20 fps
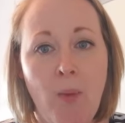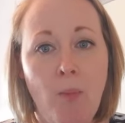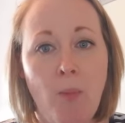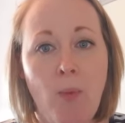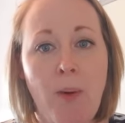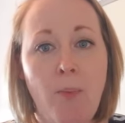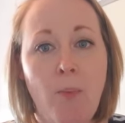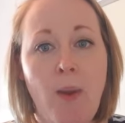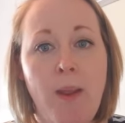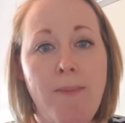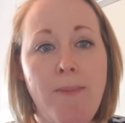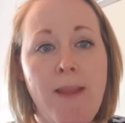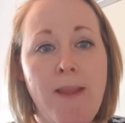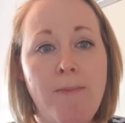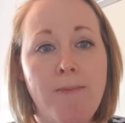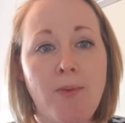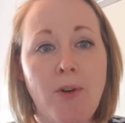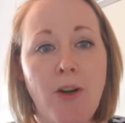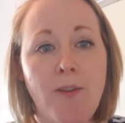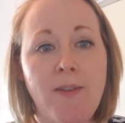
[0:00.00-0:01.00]
When we
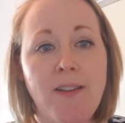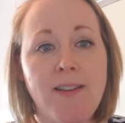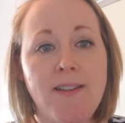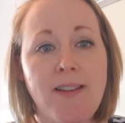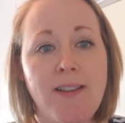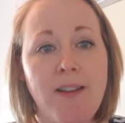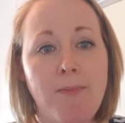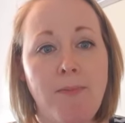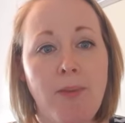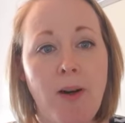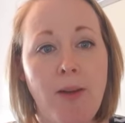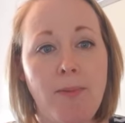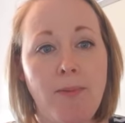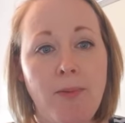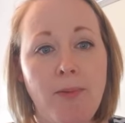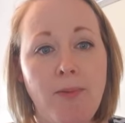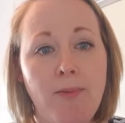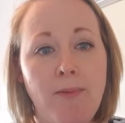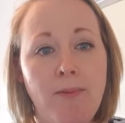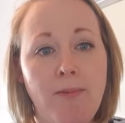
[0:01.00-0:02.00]
meet prophets in the
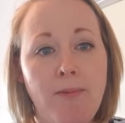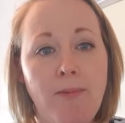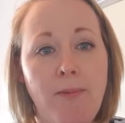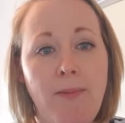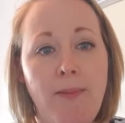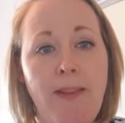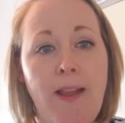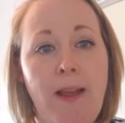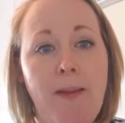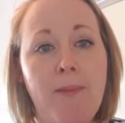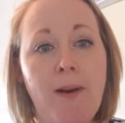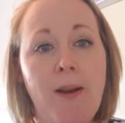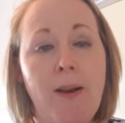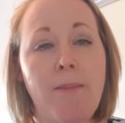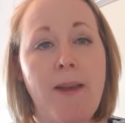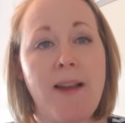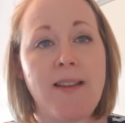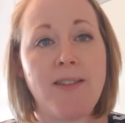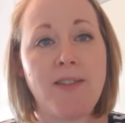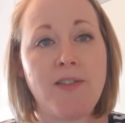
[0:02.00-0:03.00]
Bible, they
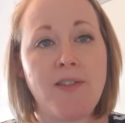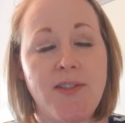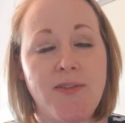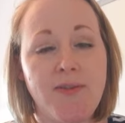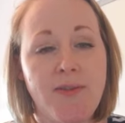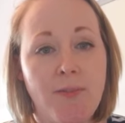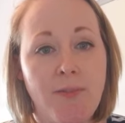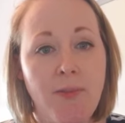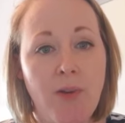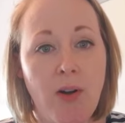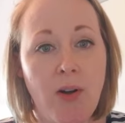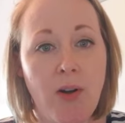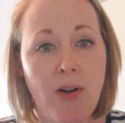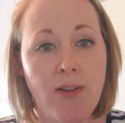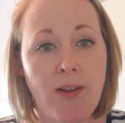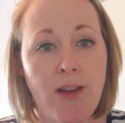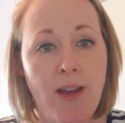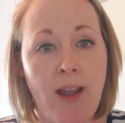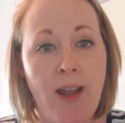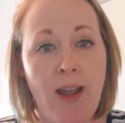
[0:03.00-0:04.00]
bring messages from
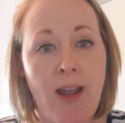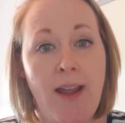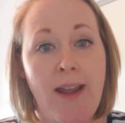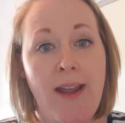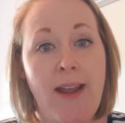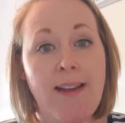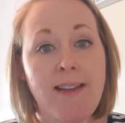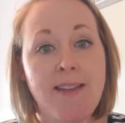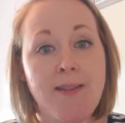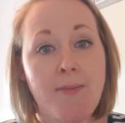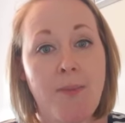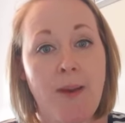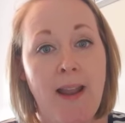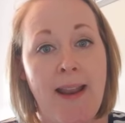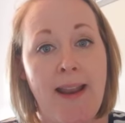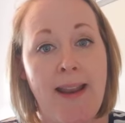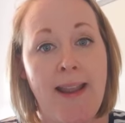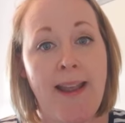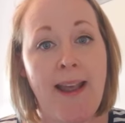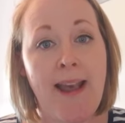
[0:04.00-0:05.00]
God,
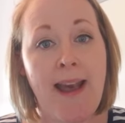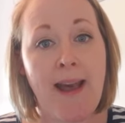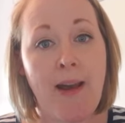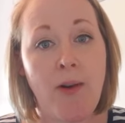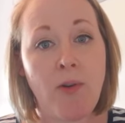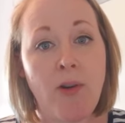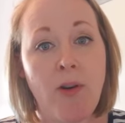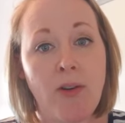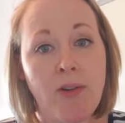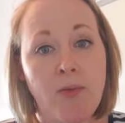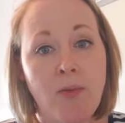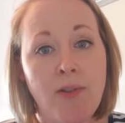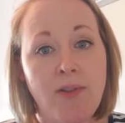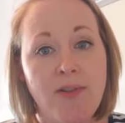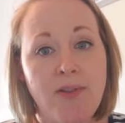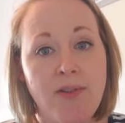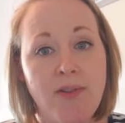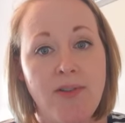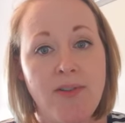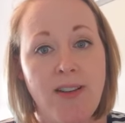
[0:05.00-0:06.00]
explaining how God
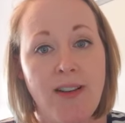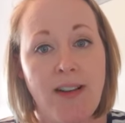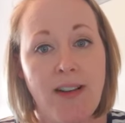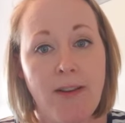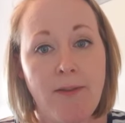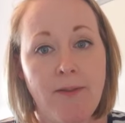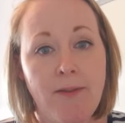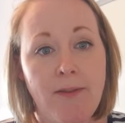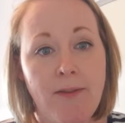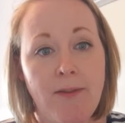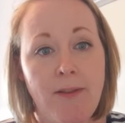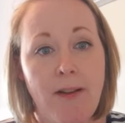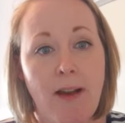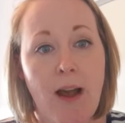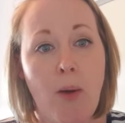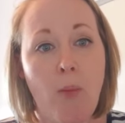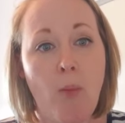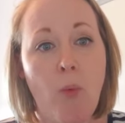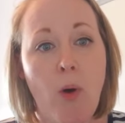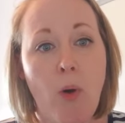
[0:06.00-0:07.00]
wants us to live
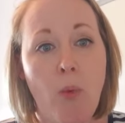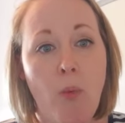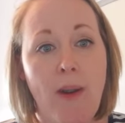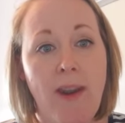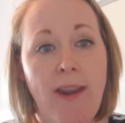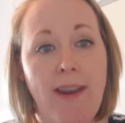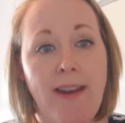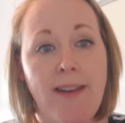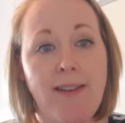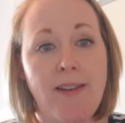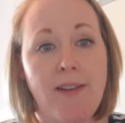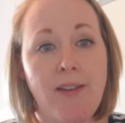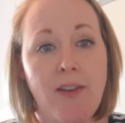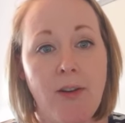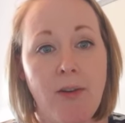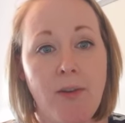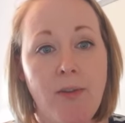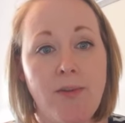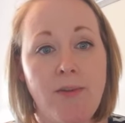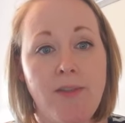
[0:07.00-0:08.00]
and what we need to
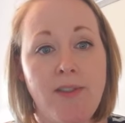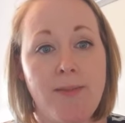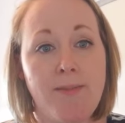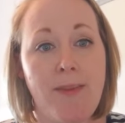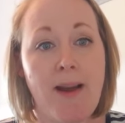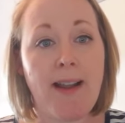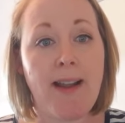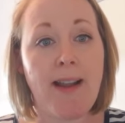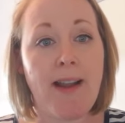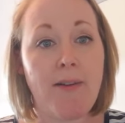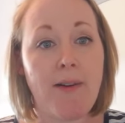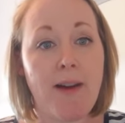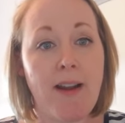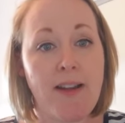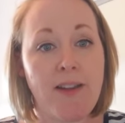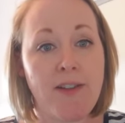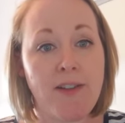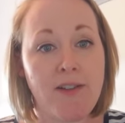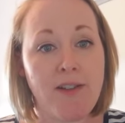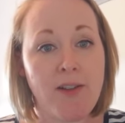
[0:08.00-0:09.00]
do to make our
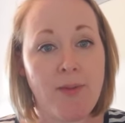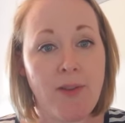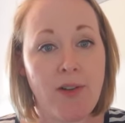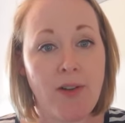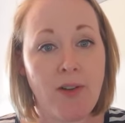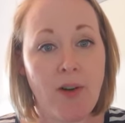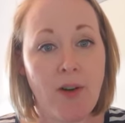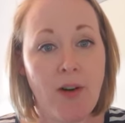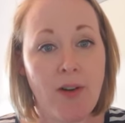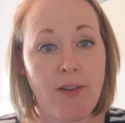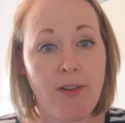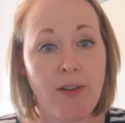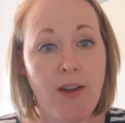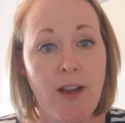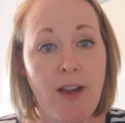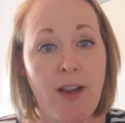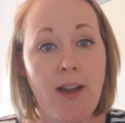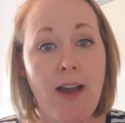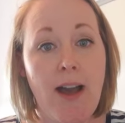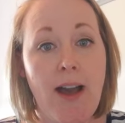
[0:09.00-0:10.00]
relationship with God
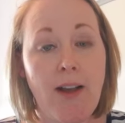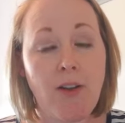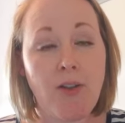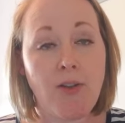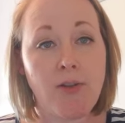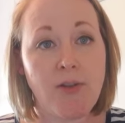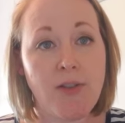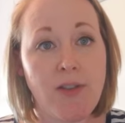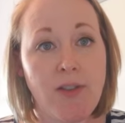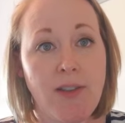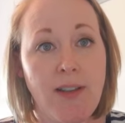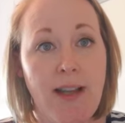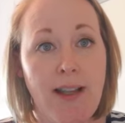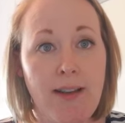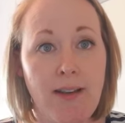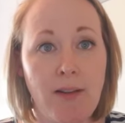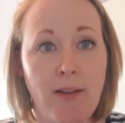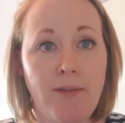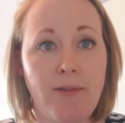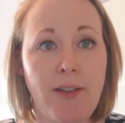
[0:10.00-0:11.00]
a good
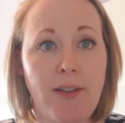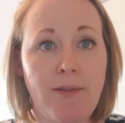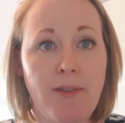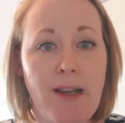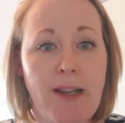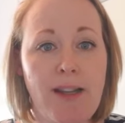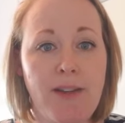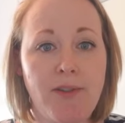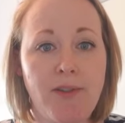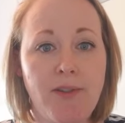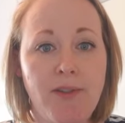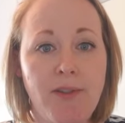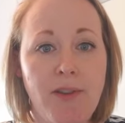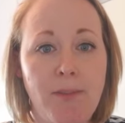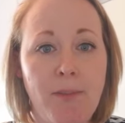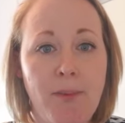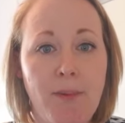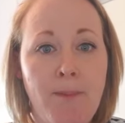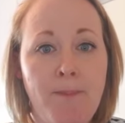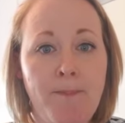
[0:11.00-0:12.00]
and loving relationship.